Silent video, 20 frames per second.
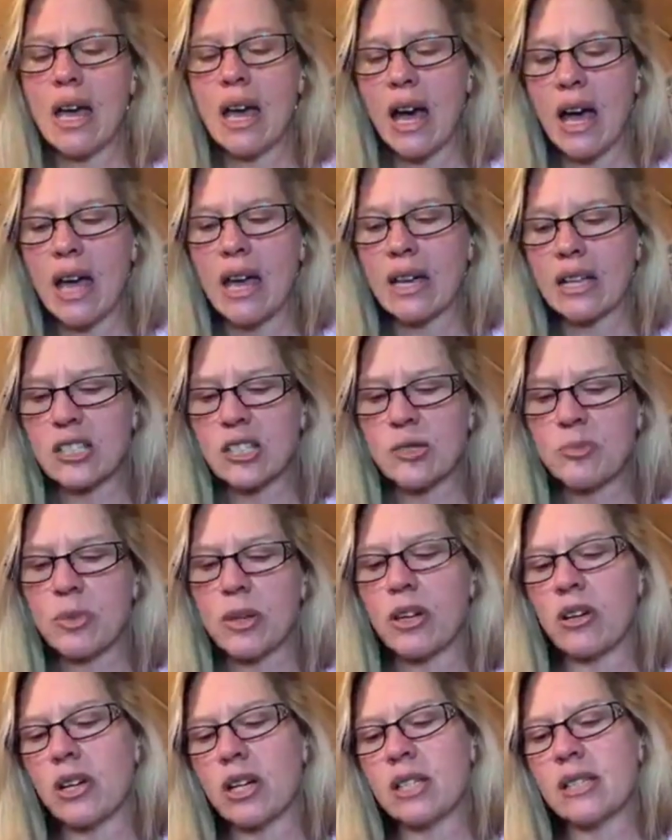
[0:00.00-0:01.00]
I
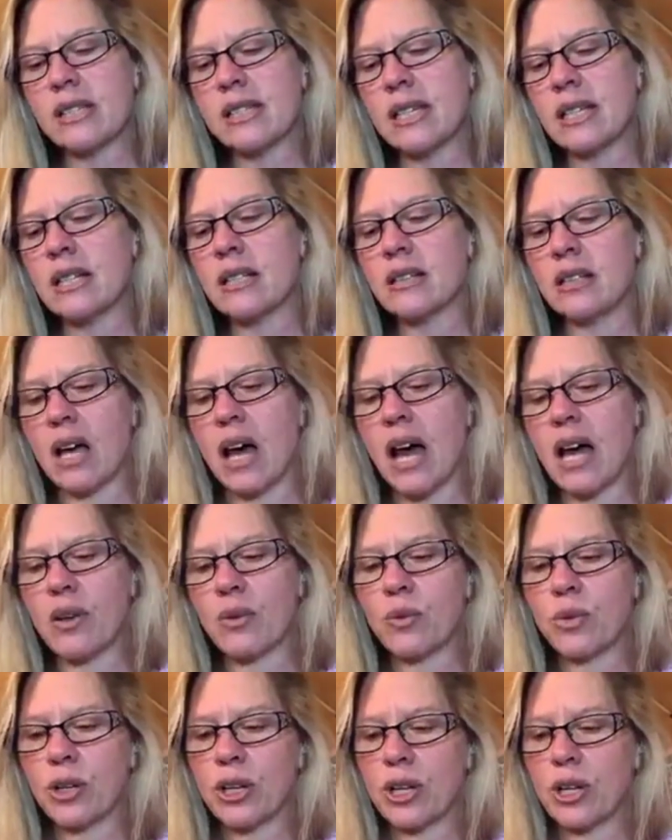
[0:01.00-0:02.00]
experience it a lot
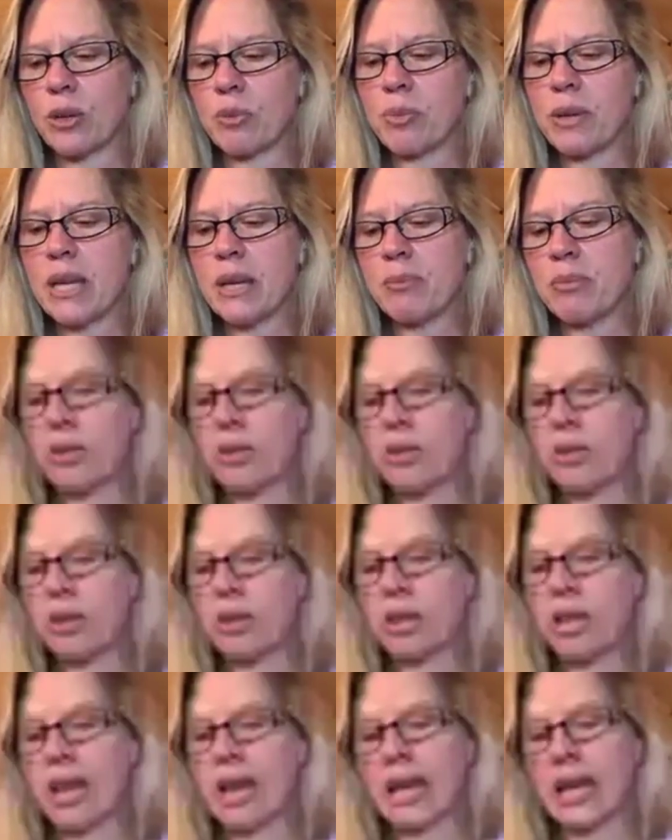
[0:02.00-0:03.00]
where people
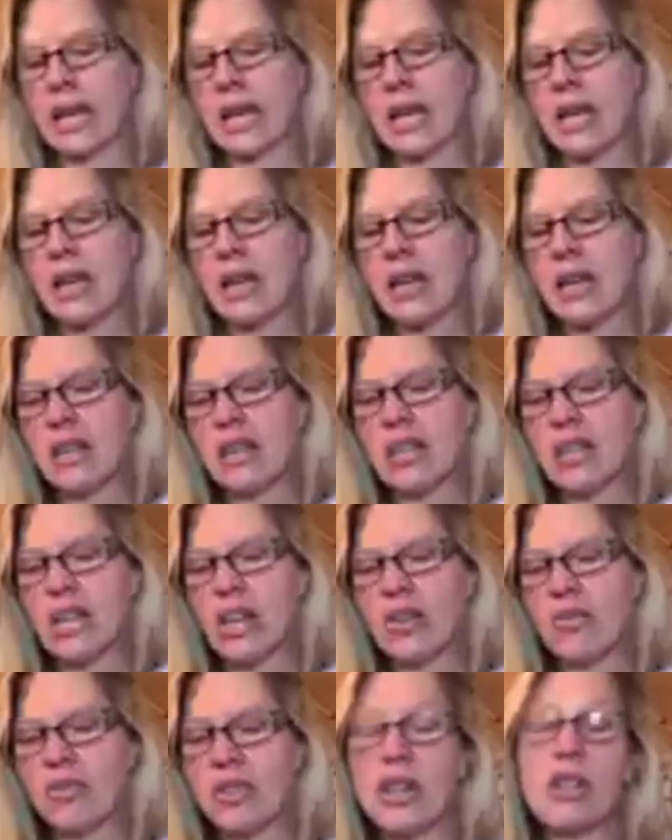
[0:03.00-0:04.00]
are like, you
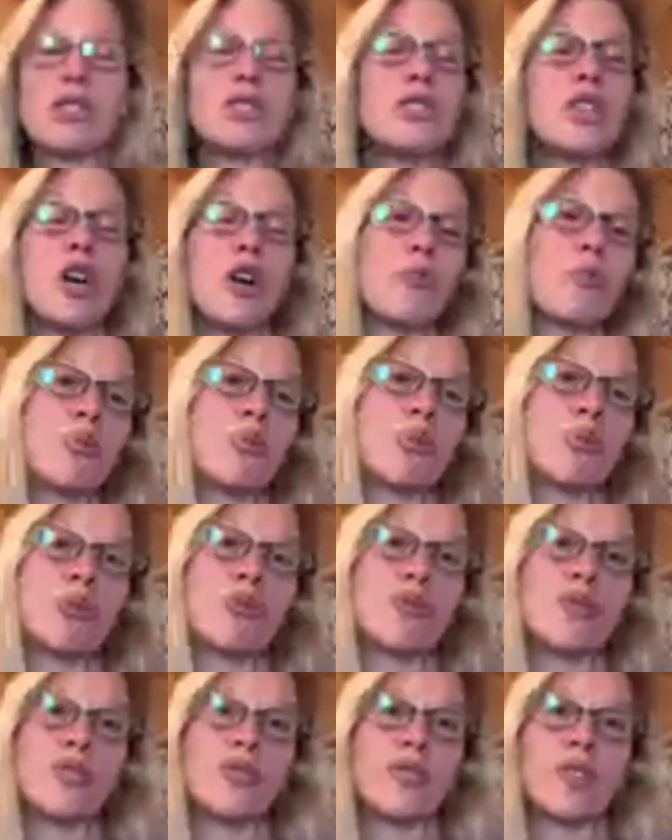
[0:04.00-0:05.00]
know, there's no
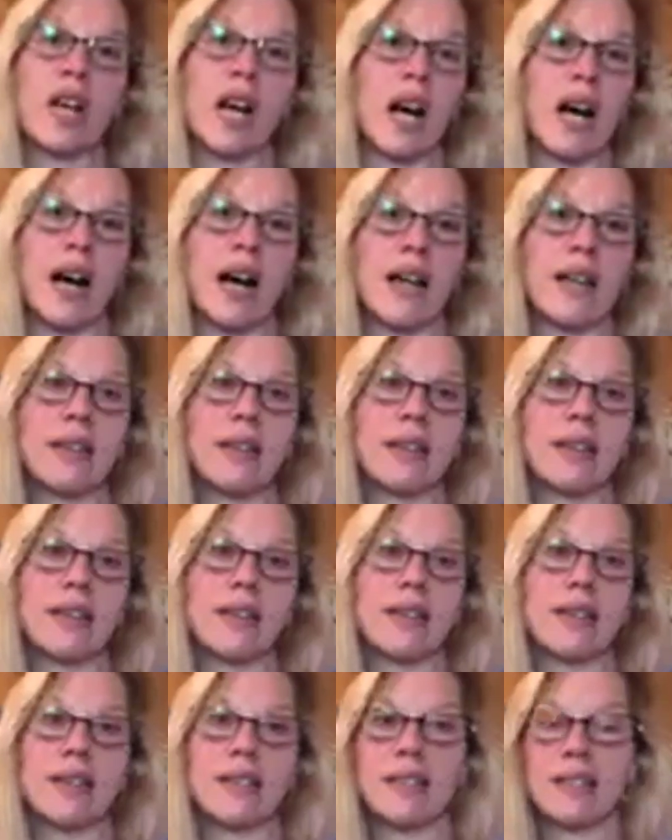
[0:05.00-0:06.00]
proof of God,
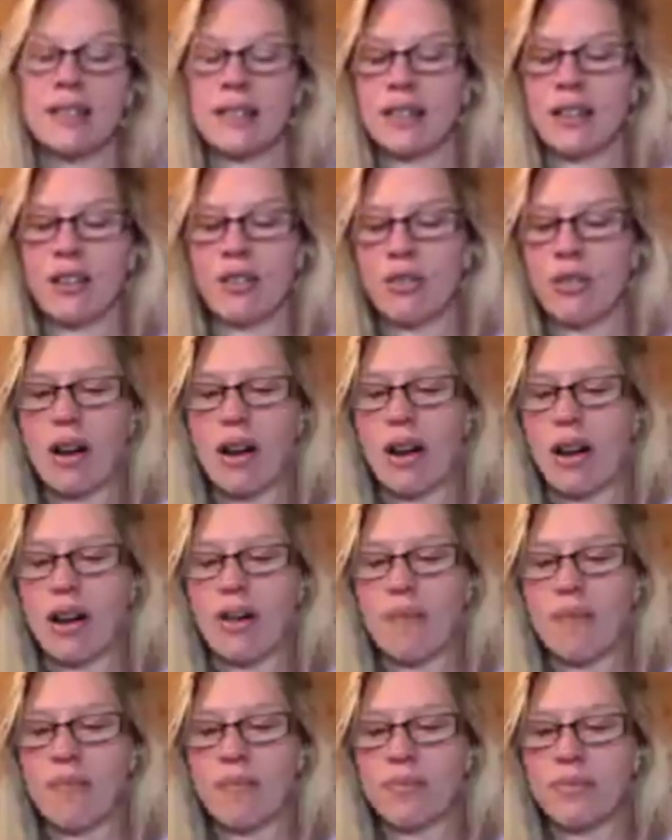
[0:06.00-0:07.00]
you know,
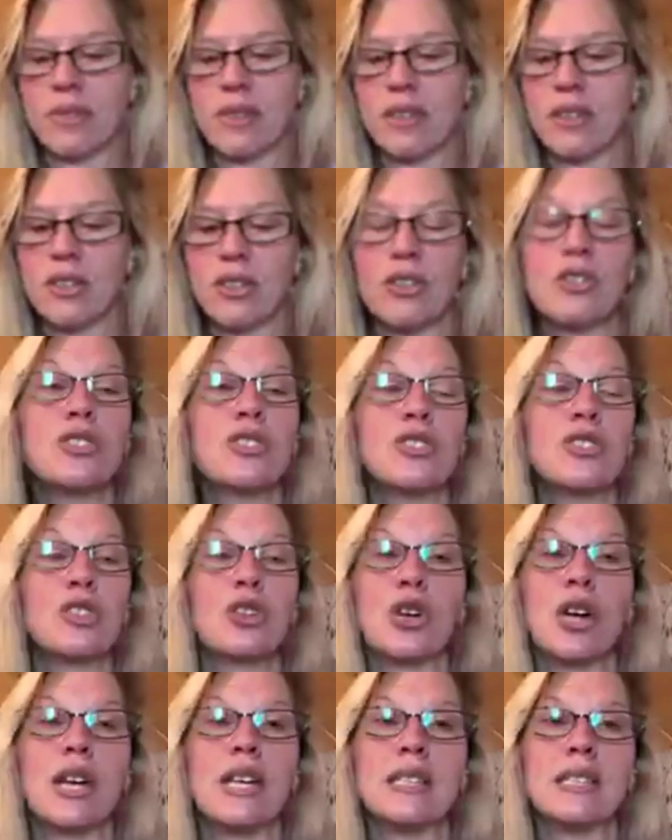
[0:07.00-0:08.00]
you're just
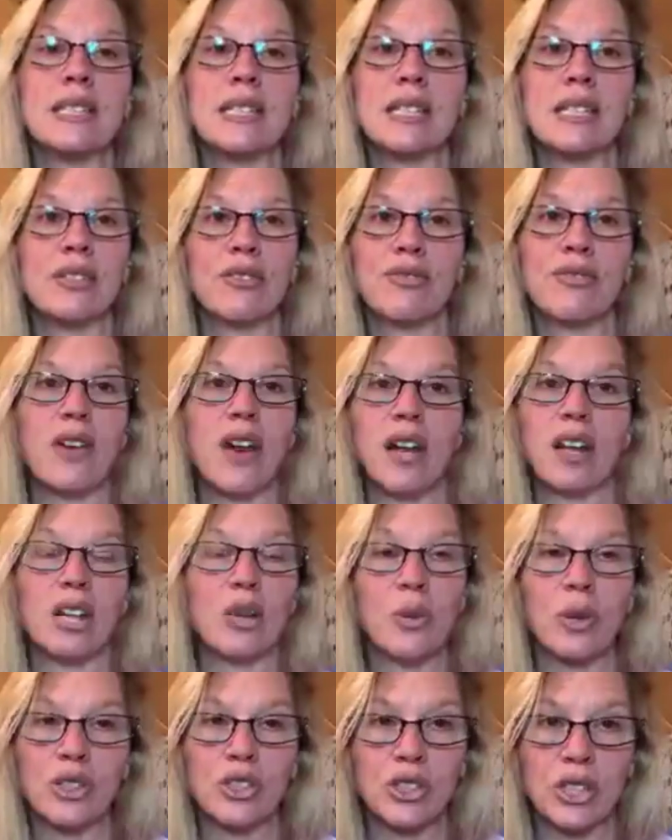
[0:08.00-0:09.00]
crazy to
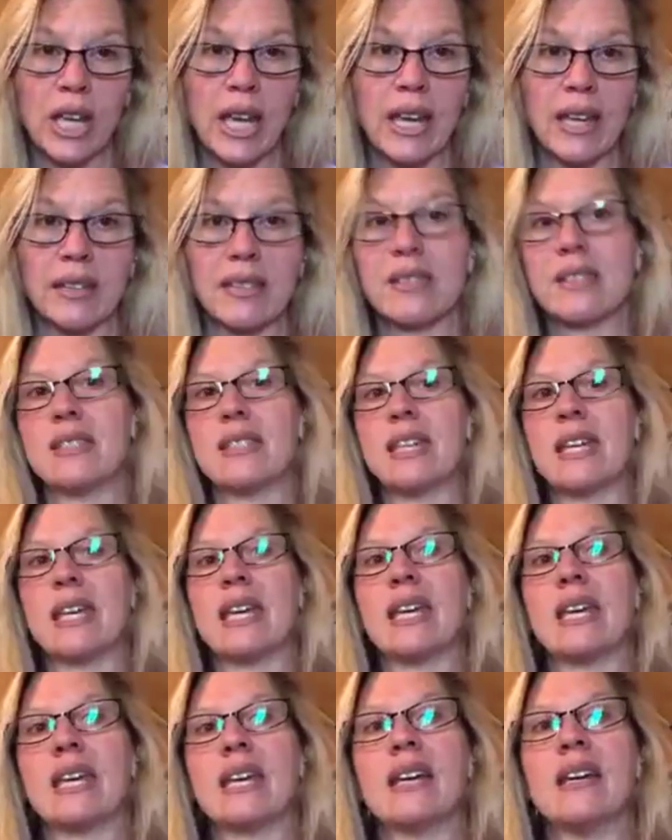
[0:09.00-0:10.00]
follow what you can't
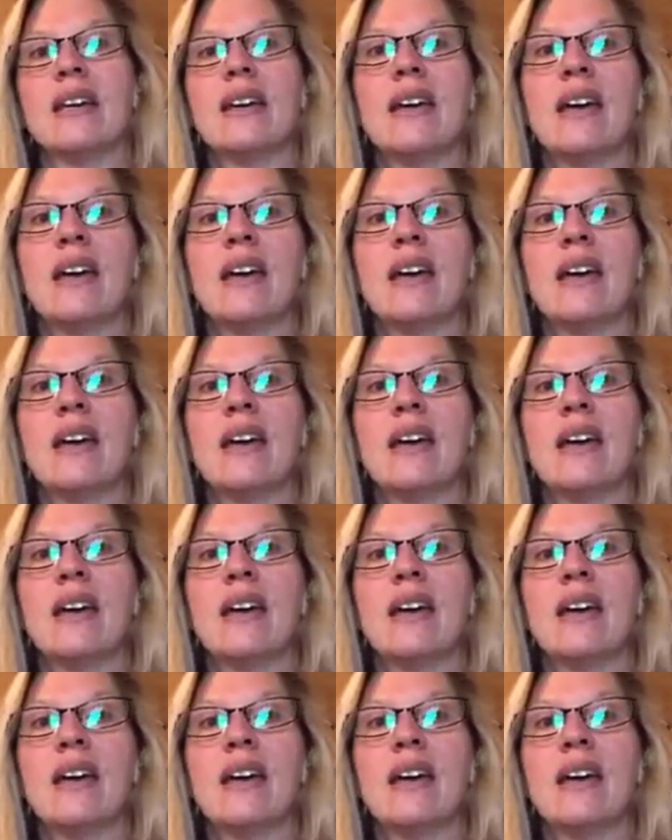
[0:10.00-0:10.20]
see,